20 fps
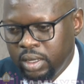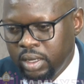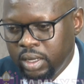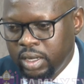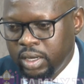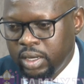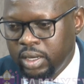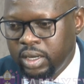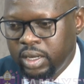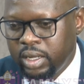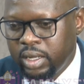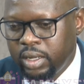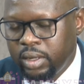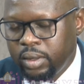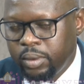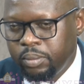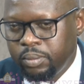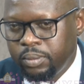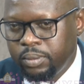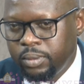and
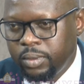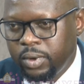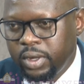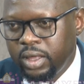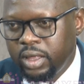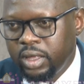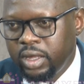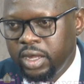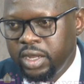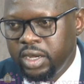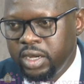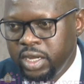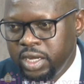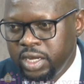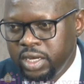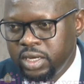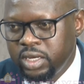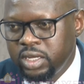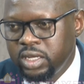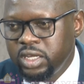a
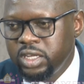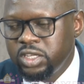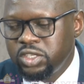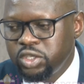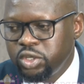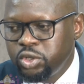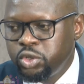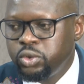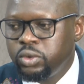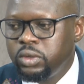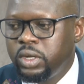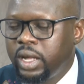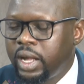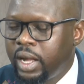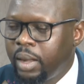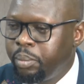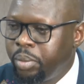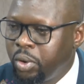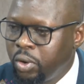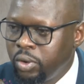NIN is issued
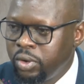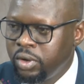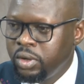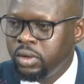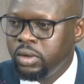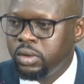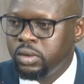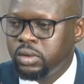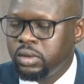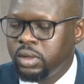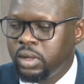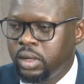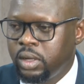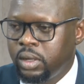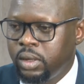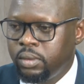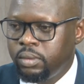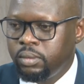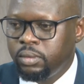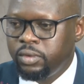upon
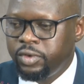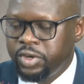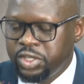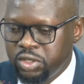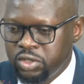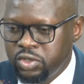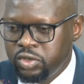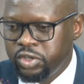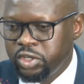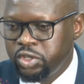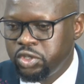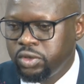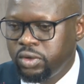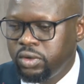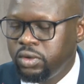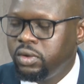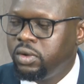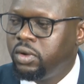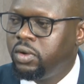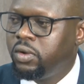
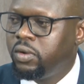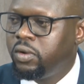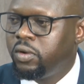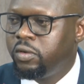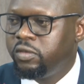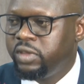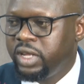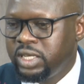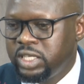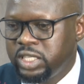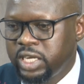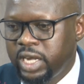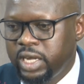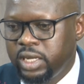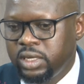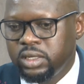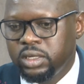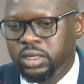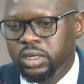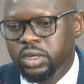registration of that
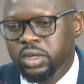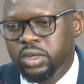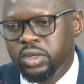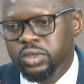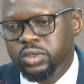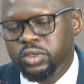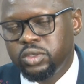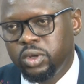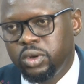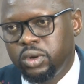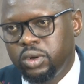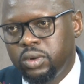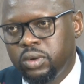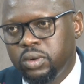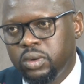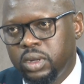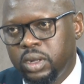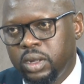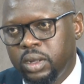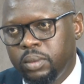child.
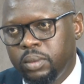So